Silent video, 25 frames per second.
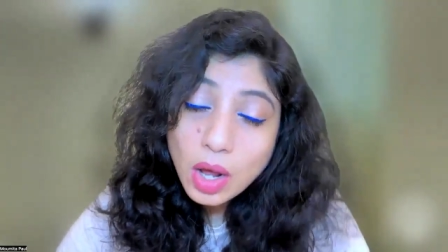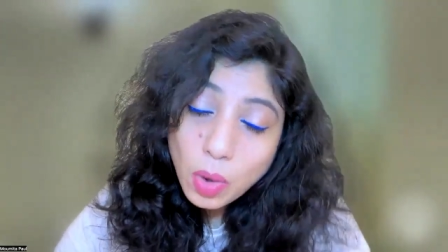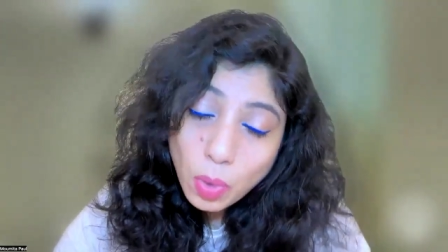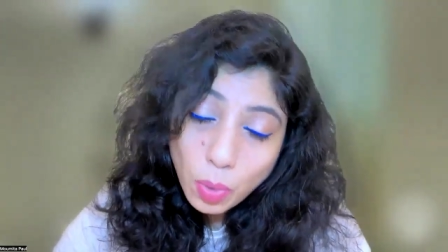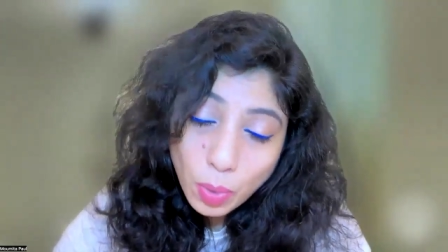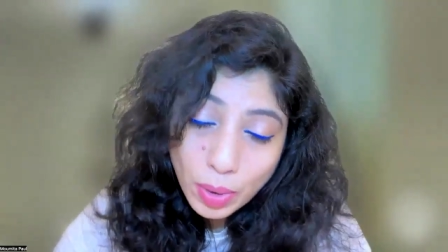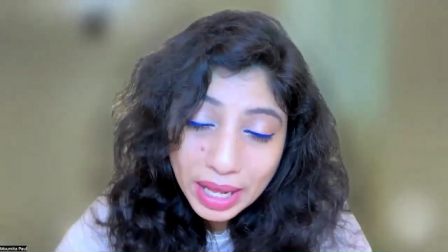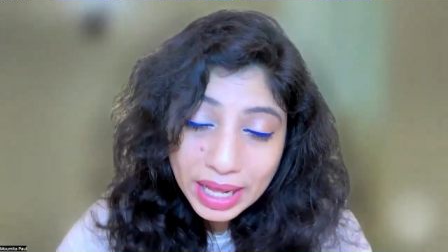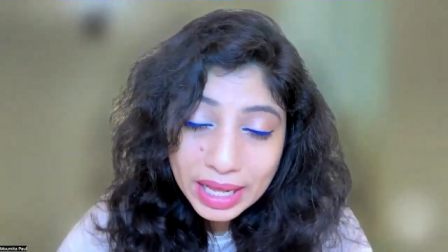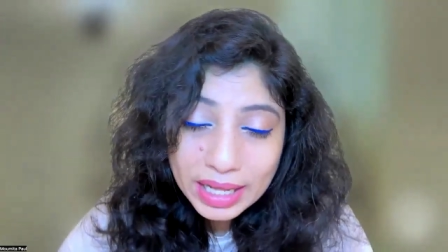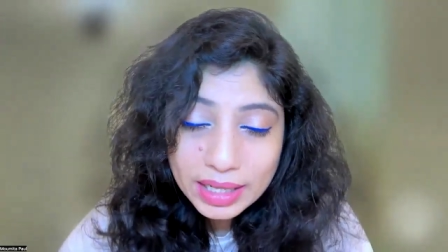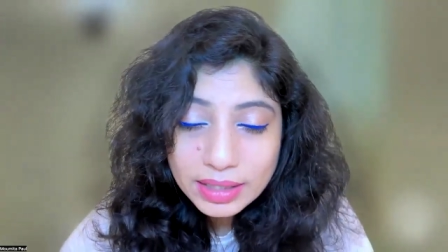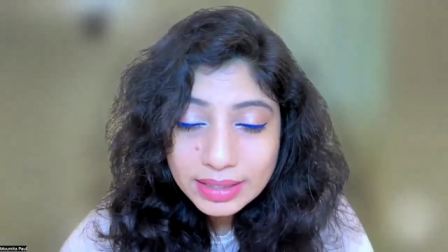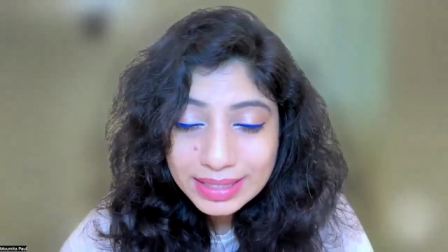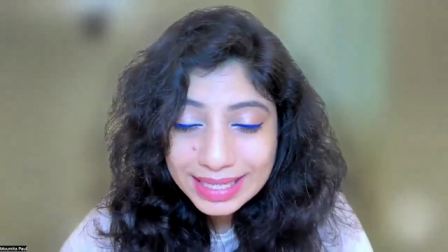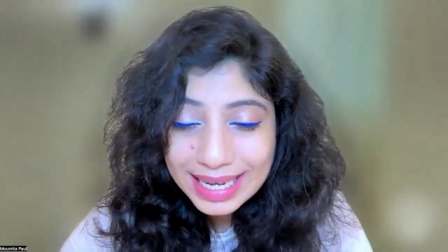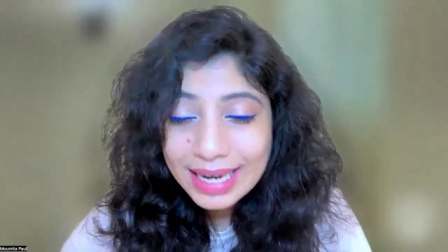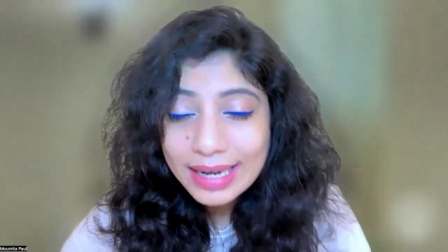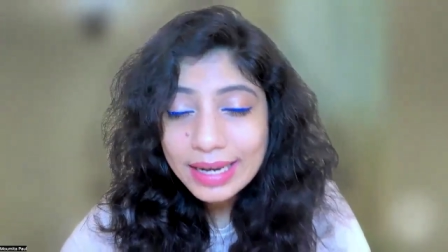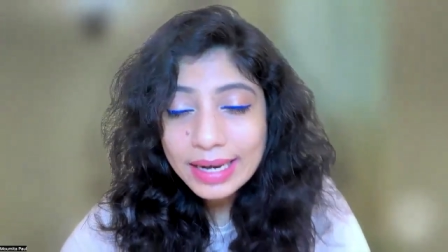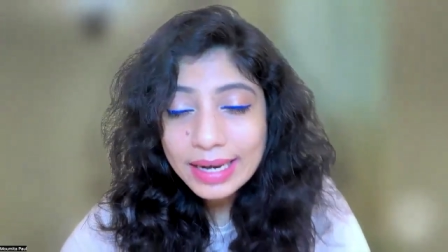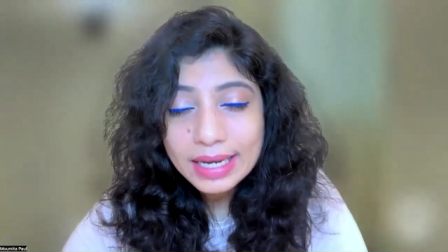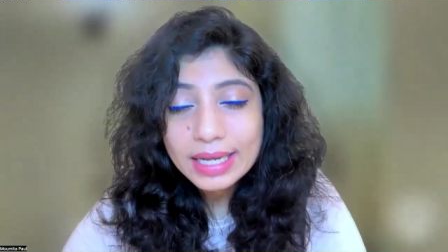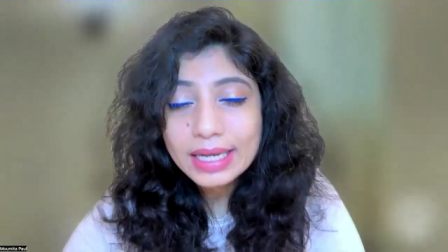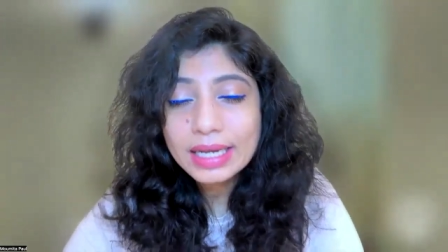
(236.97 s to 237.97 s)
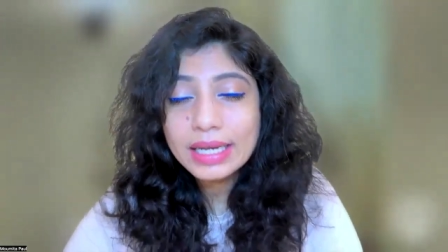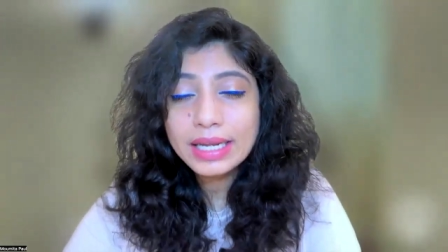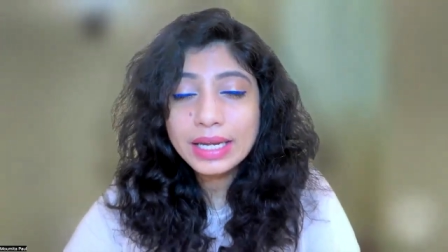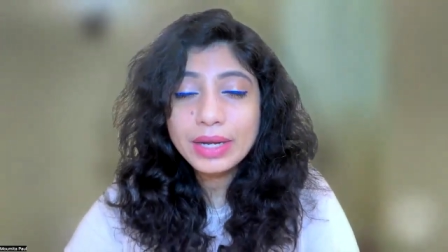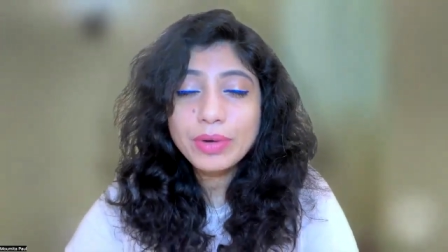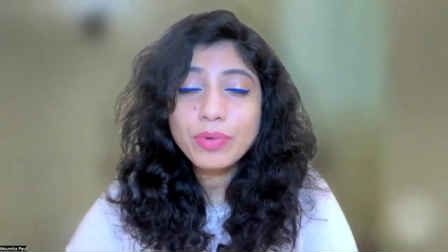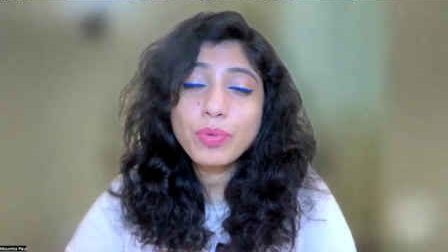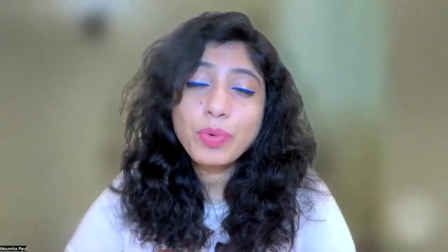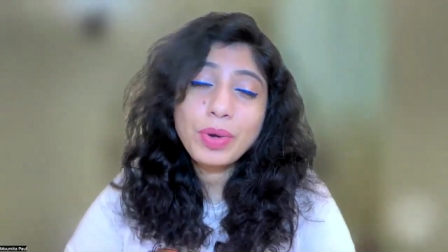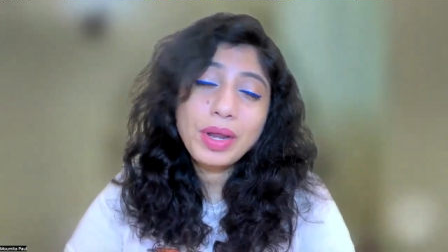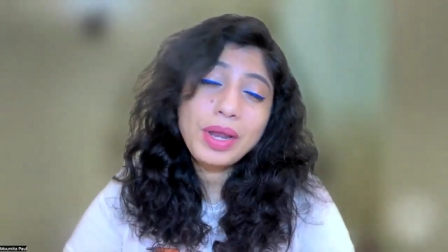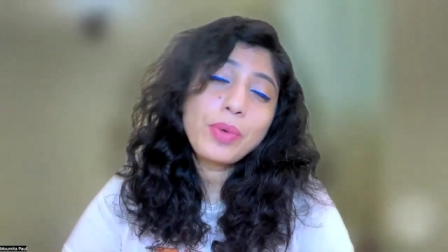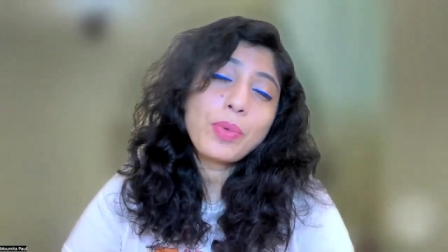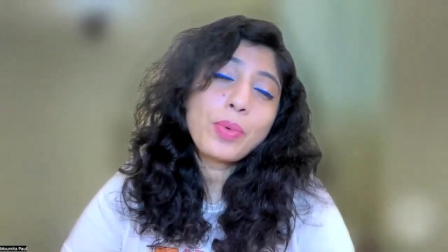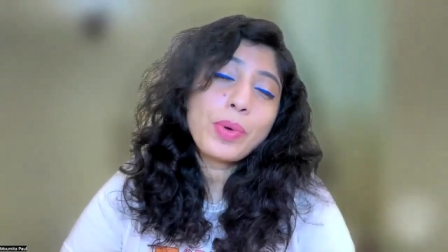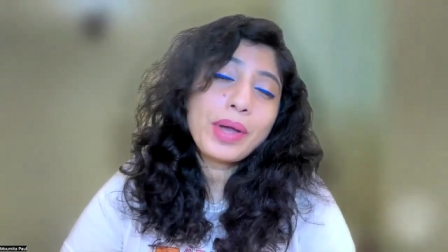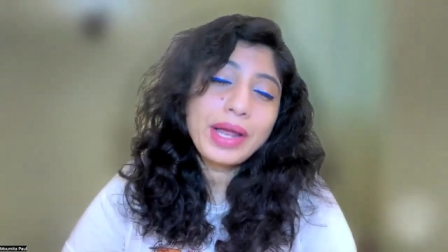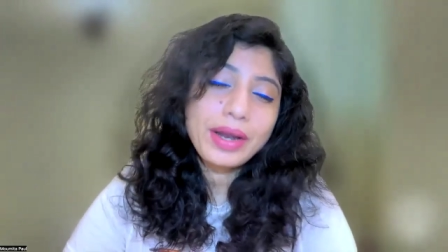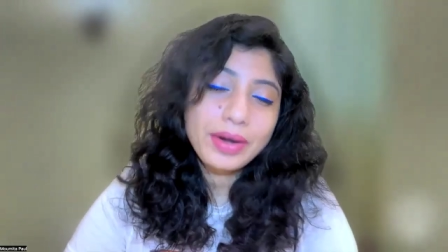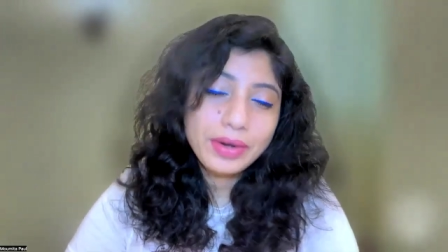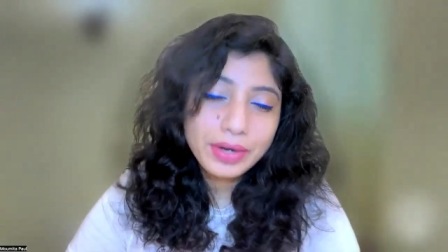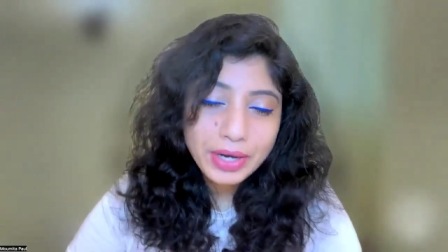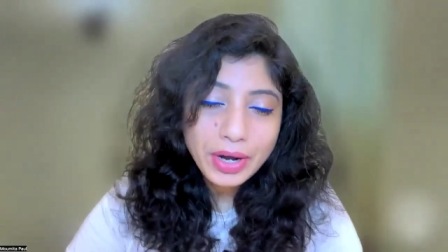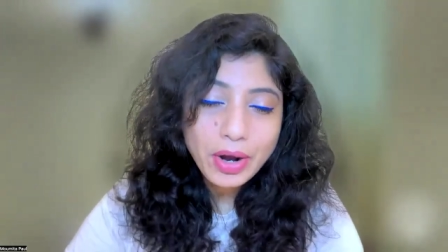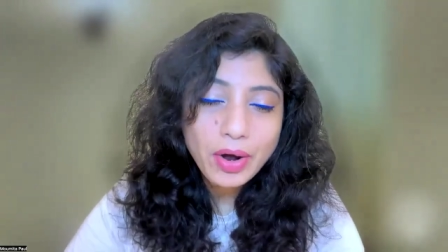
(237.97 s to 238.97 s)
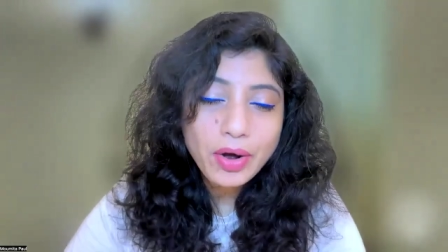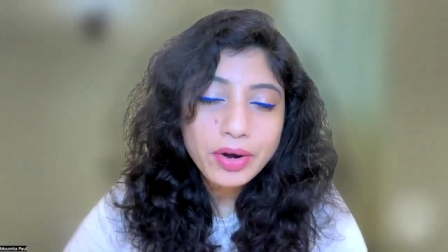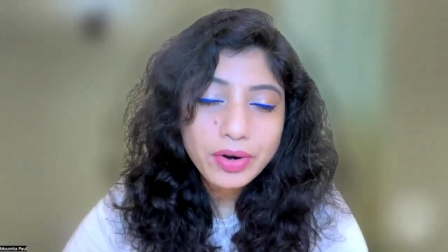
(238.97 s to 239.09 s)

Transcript: Well, technically, we were your